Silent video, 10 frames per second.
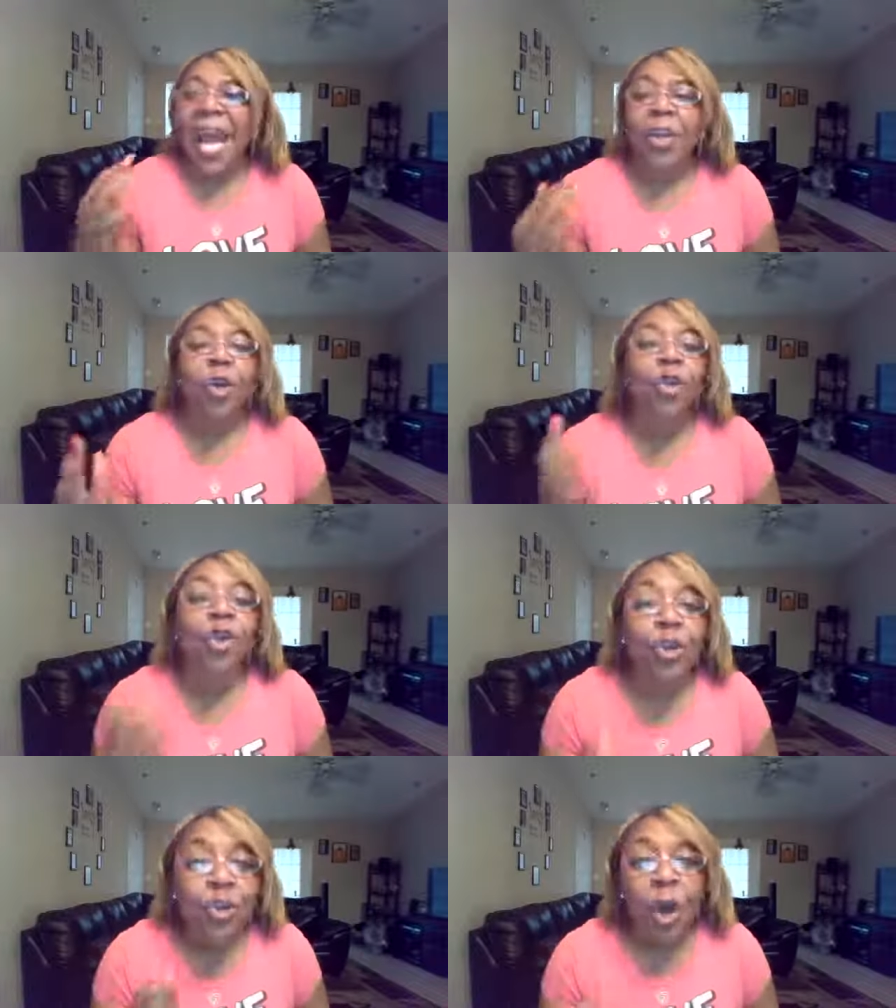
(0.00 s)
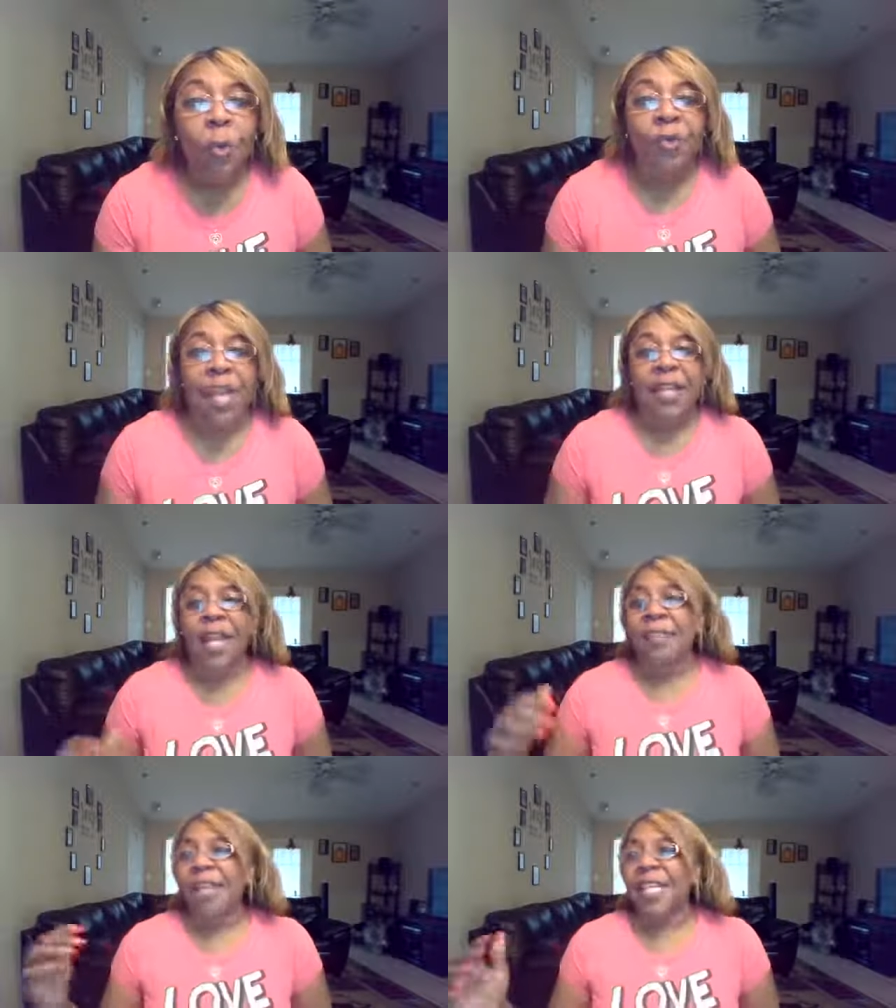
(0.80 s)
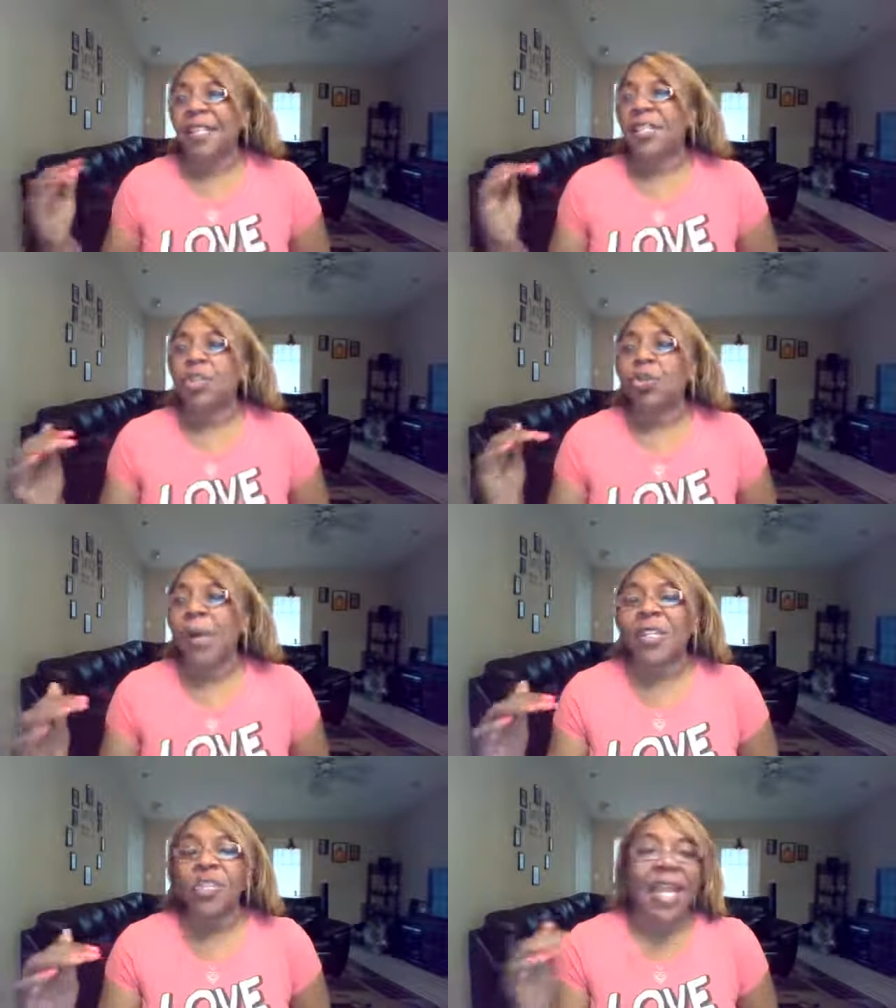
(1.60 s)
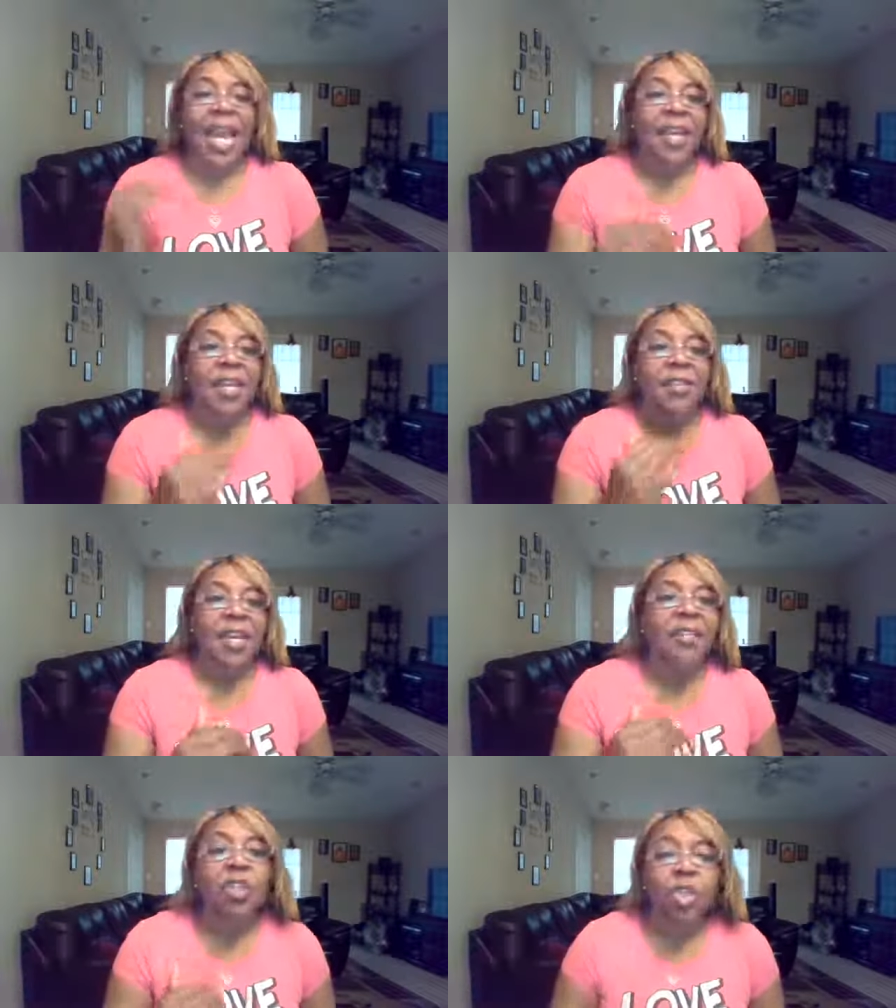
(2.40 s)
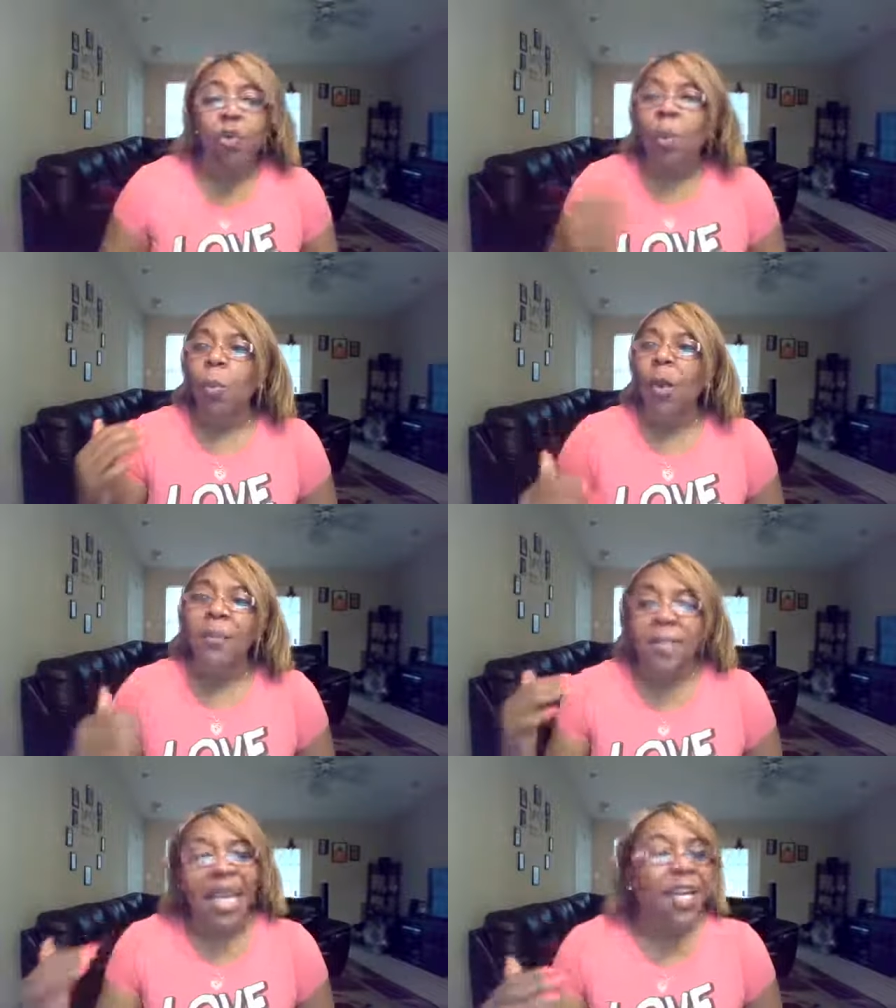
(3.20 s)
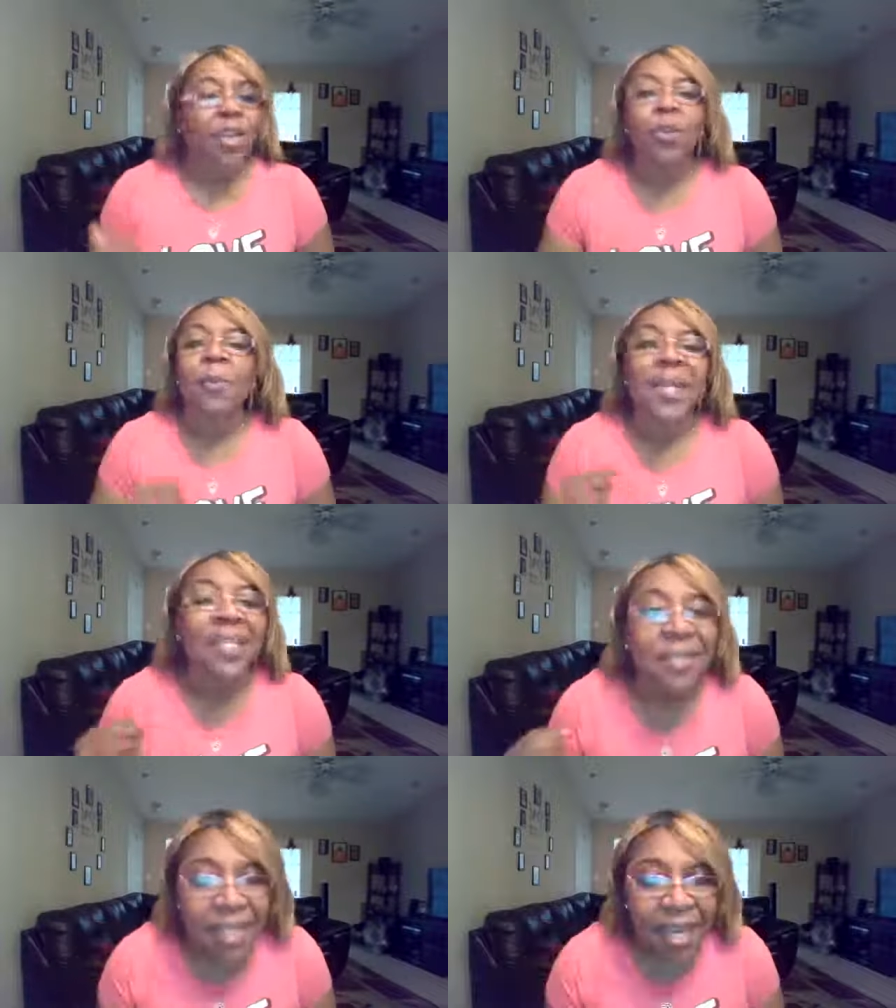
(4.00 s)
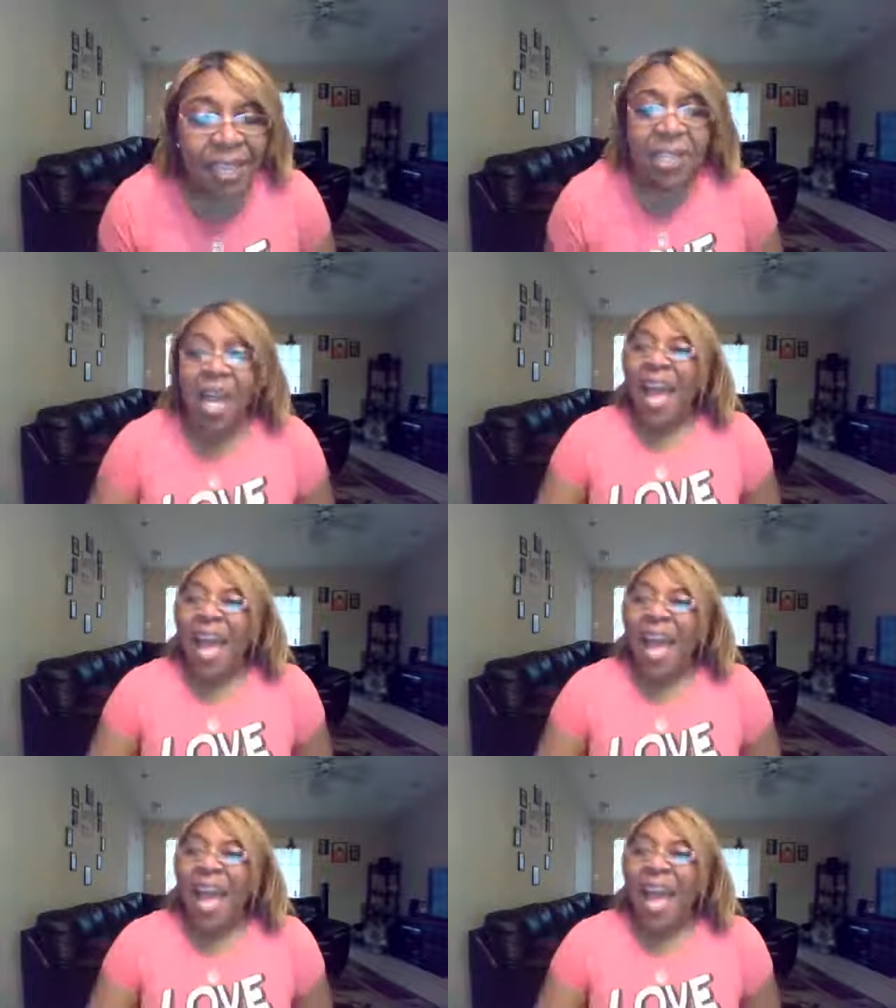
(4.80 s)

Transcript: I know you don't think that that situation had anything to do with where I'm taking you, but it does.